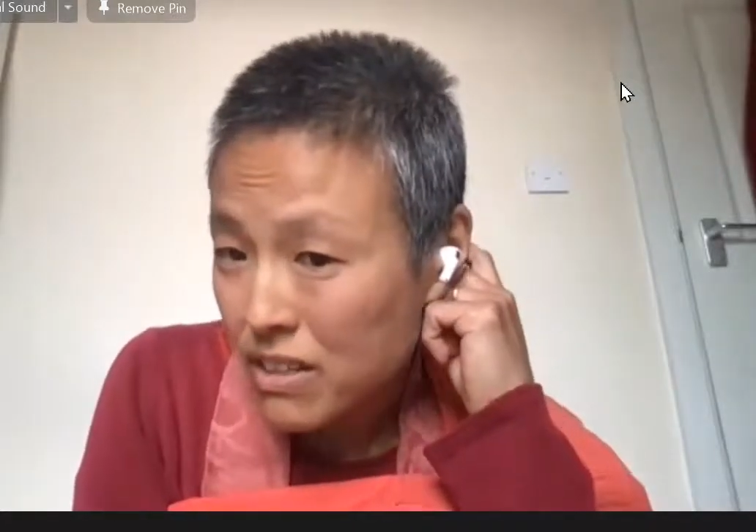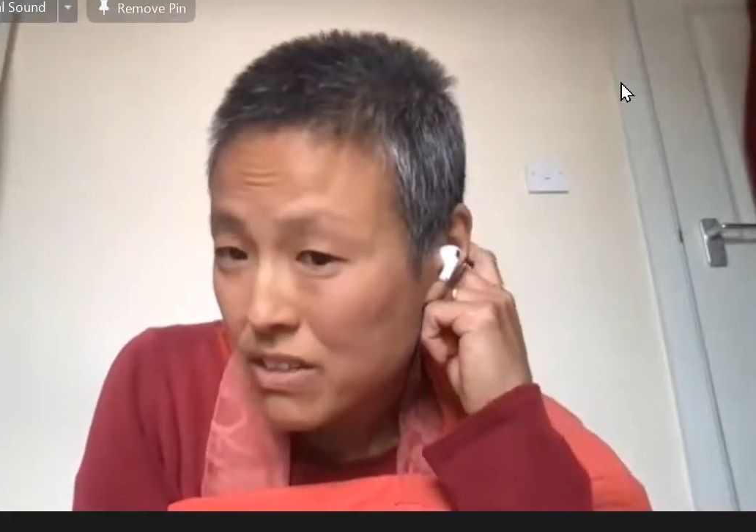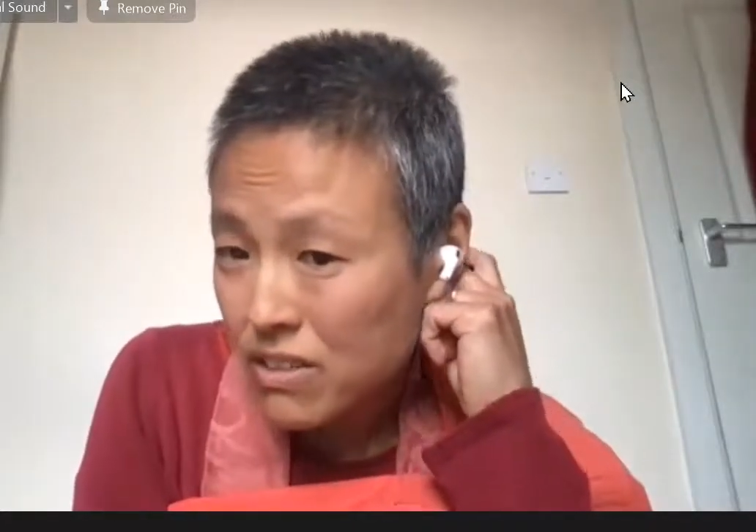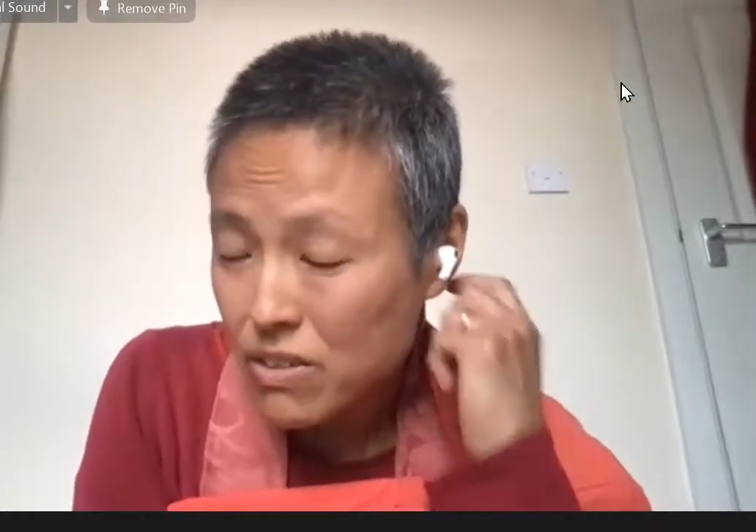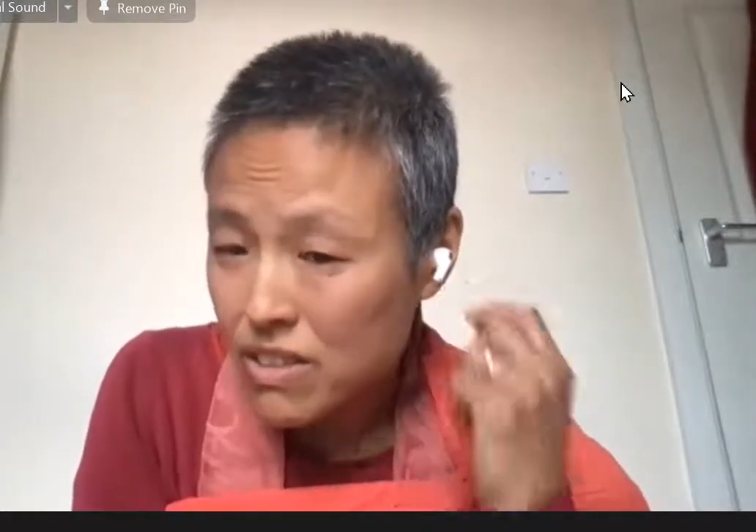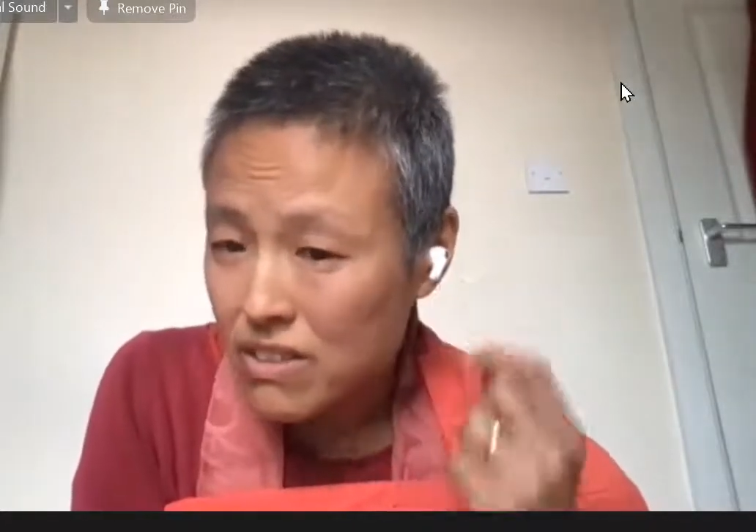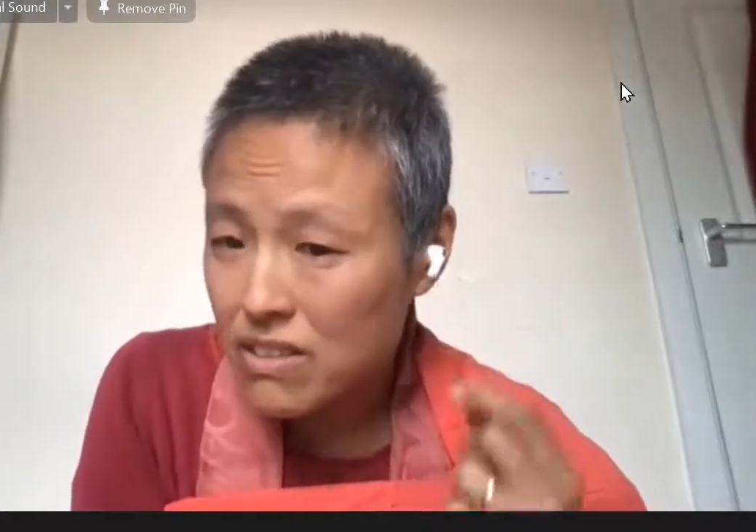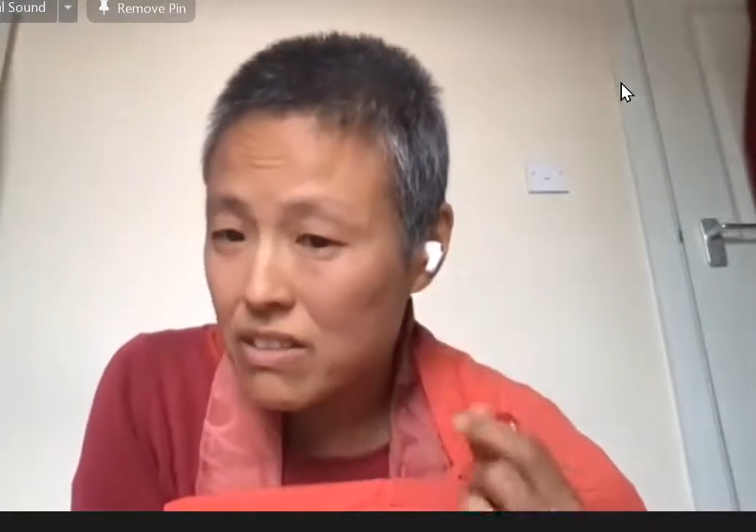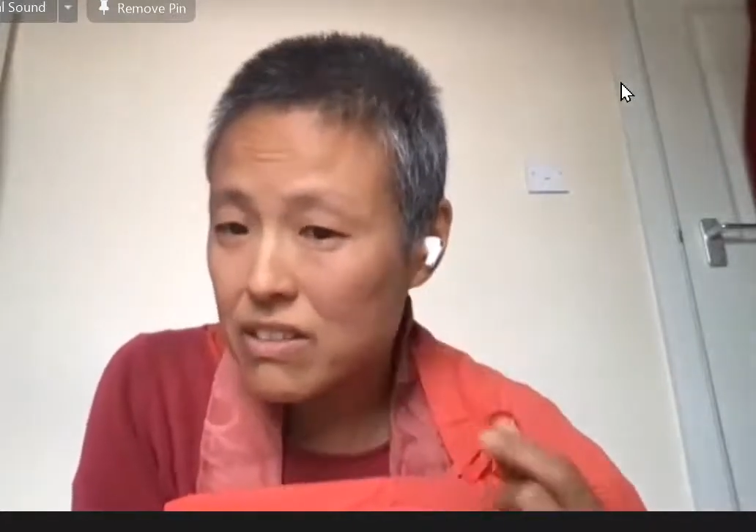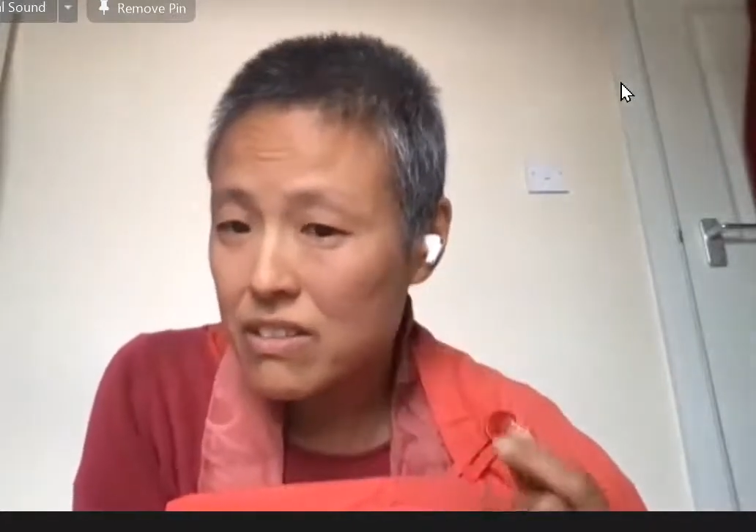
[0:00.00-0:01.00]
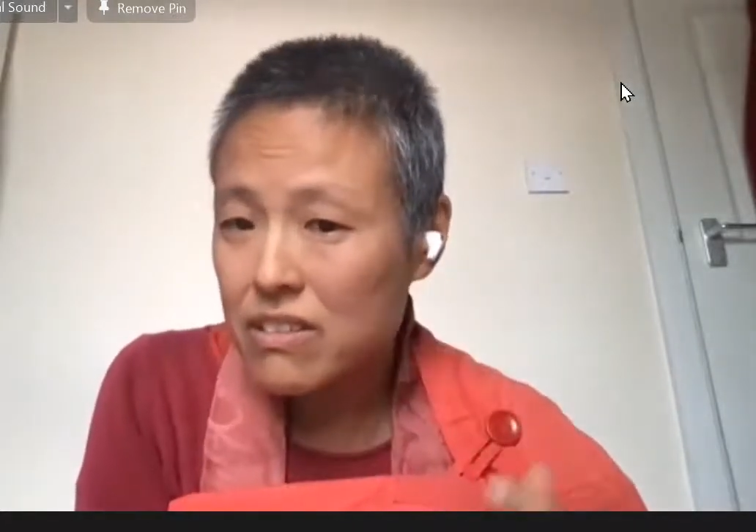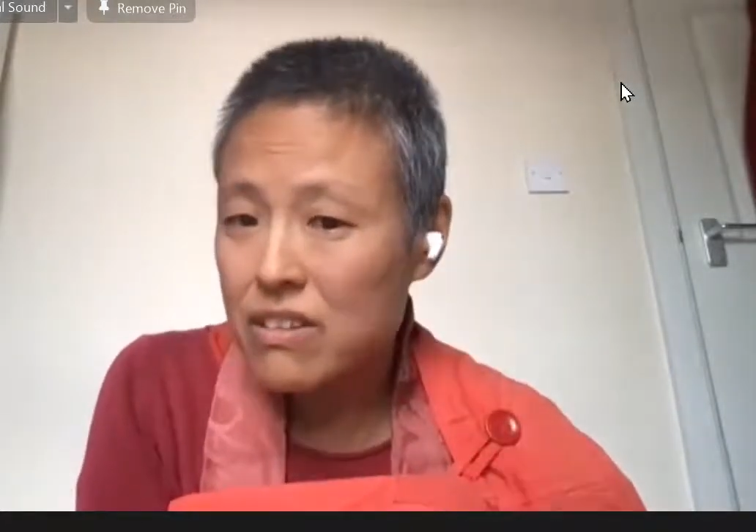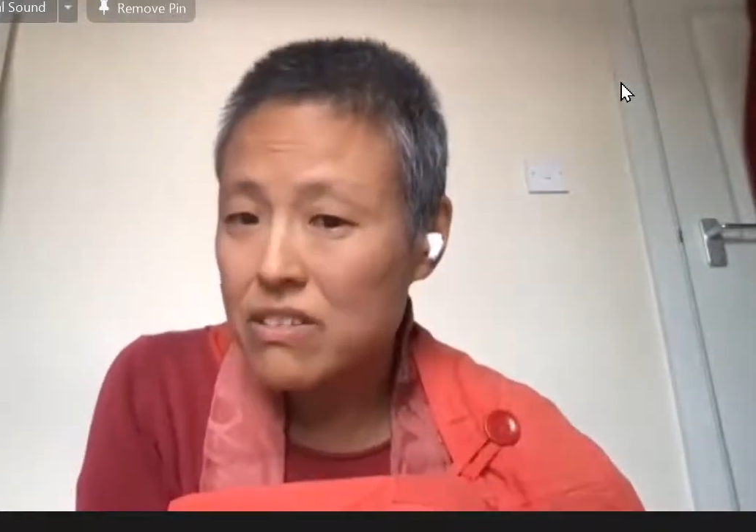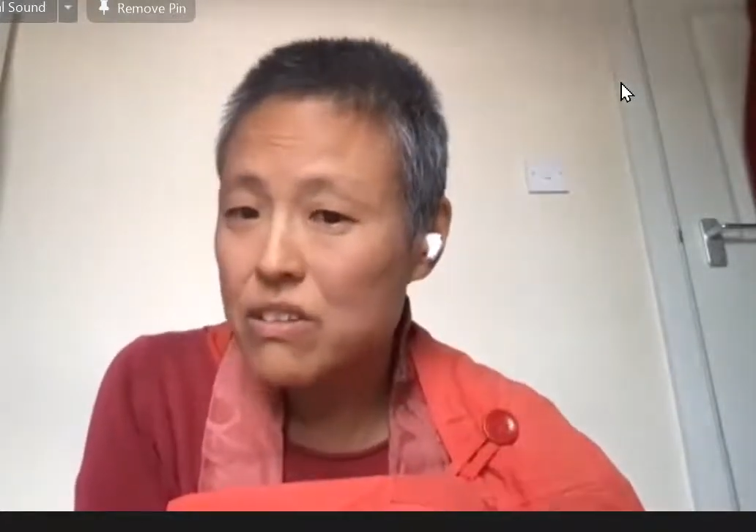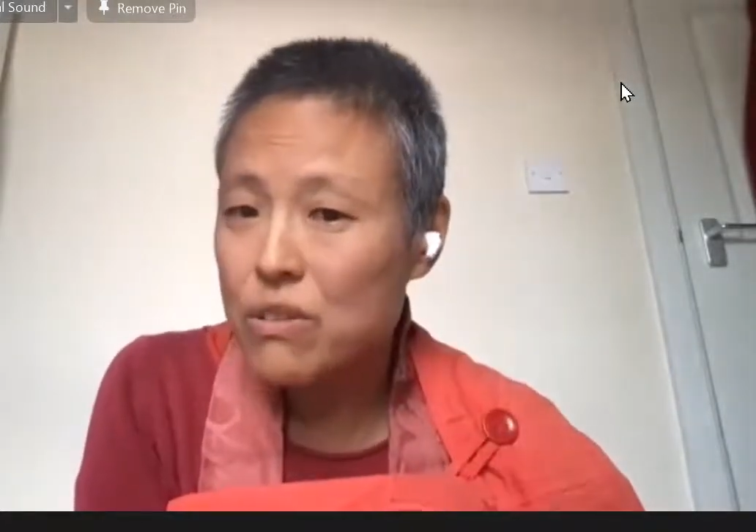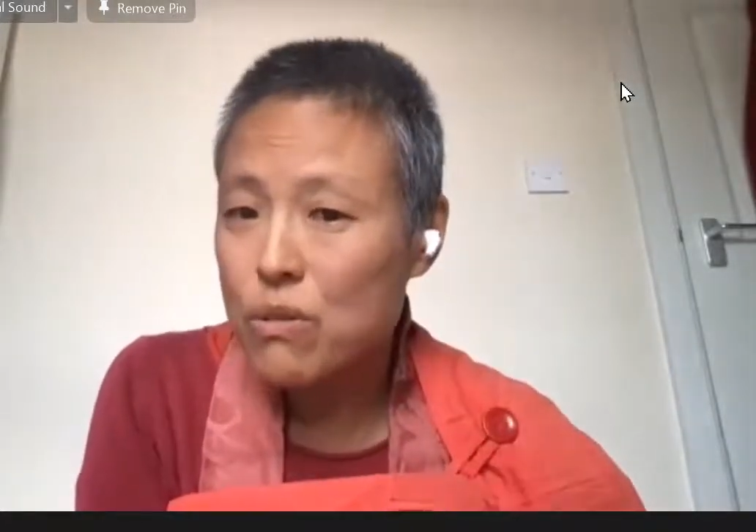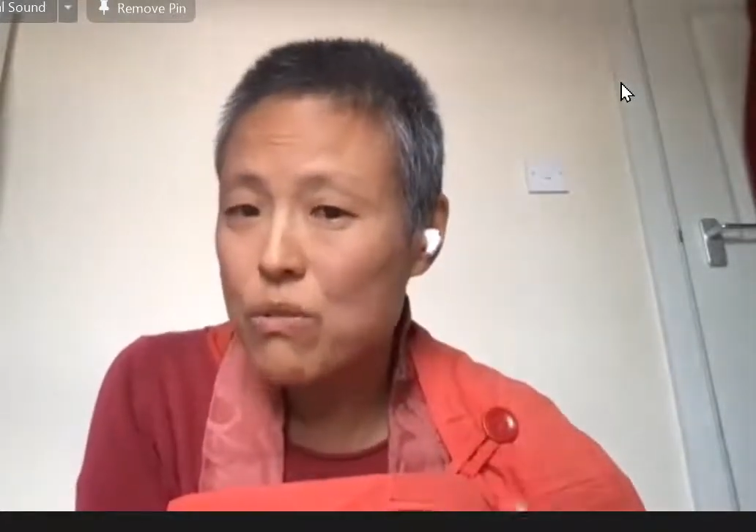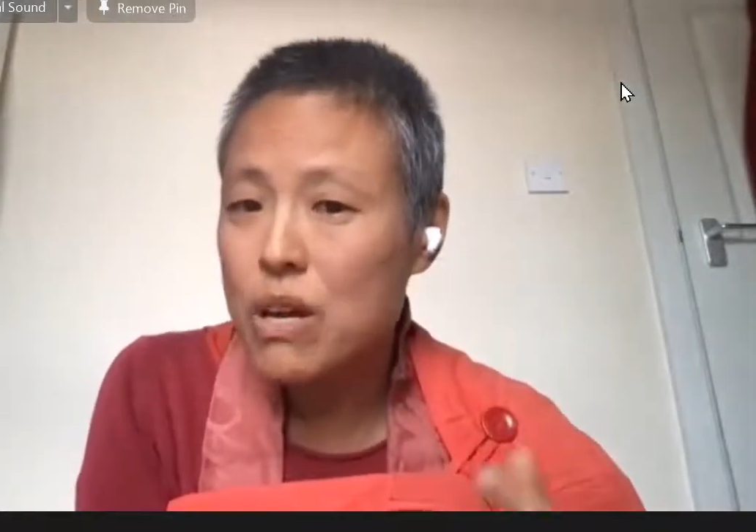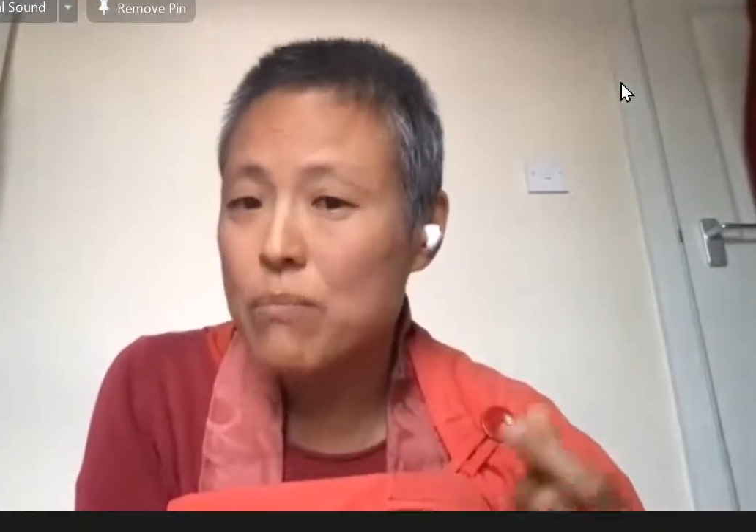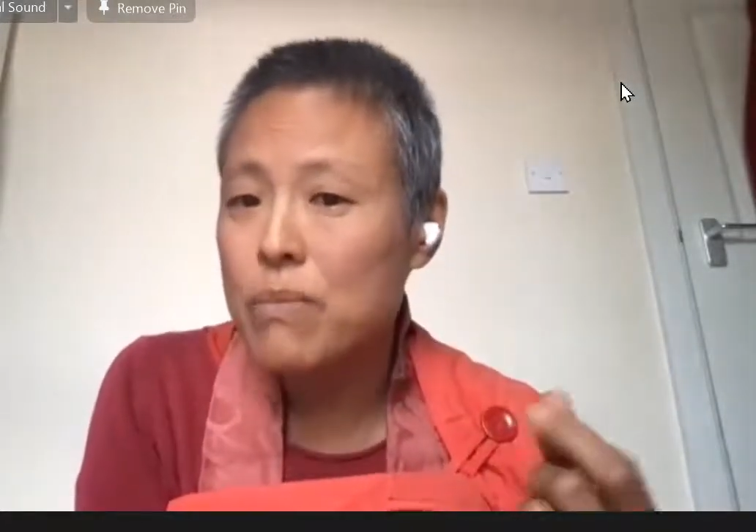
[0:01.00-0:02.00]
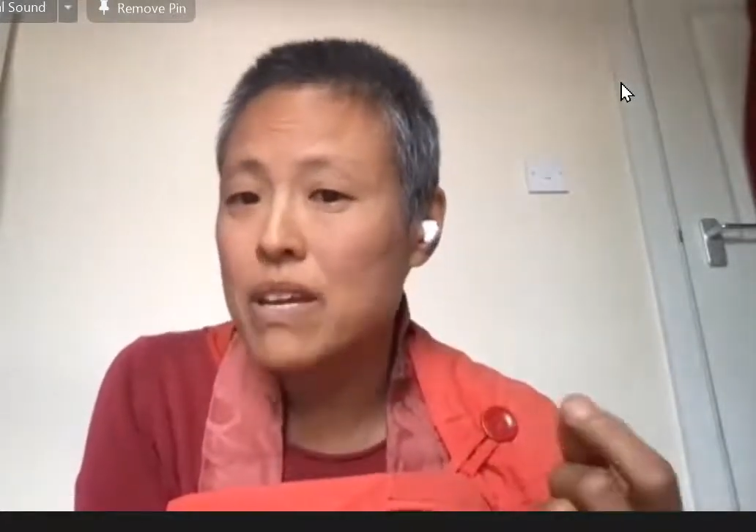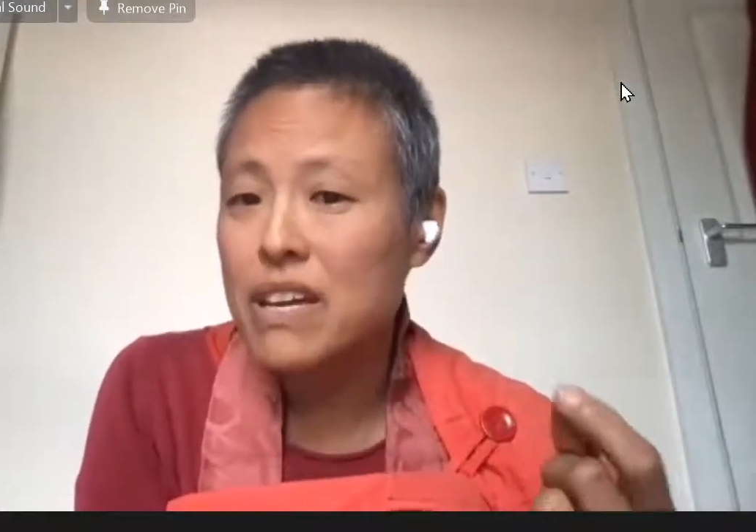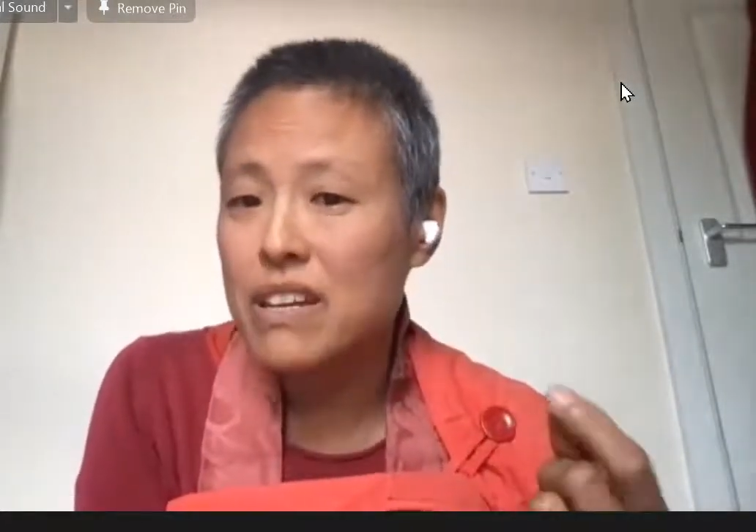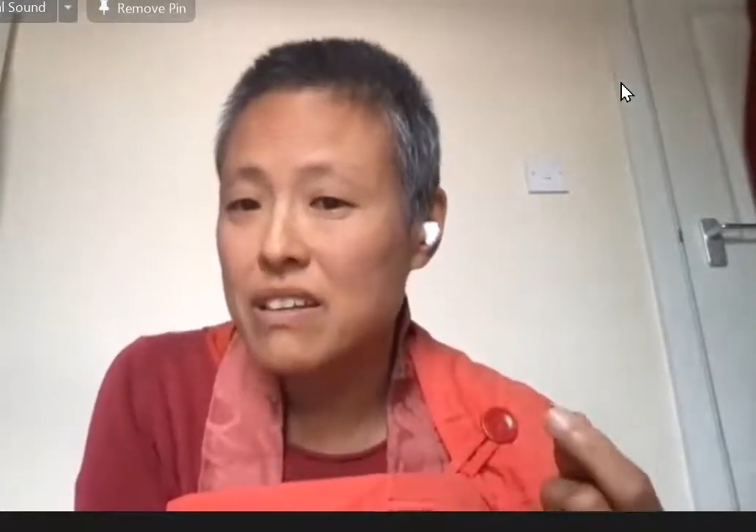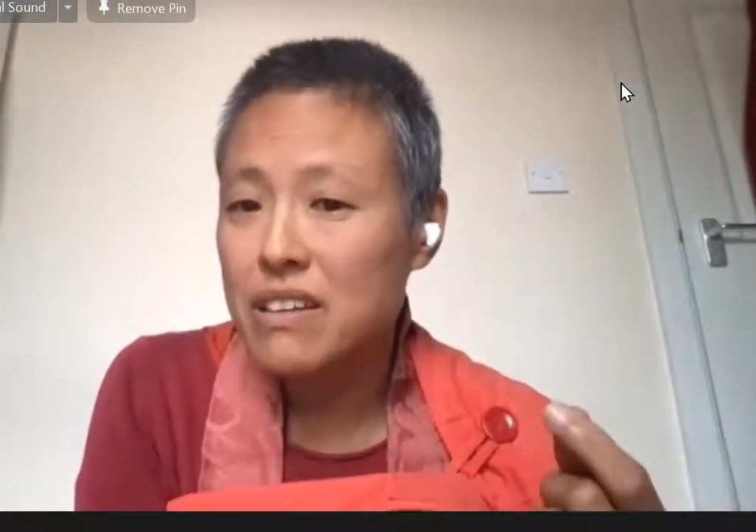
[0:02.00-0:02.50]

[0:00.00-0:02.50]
so it doesn't start to grow up again.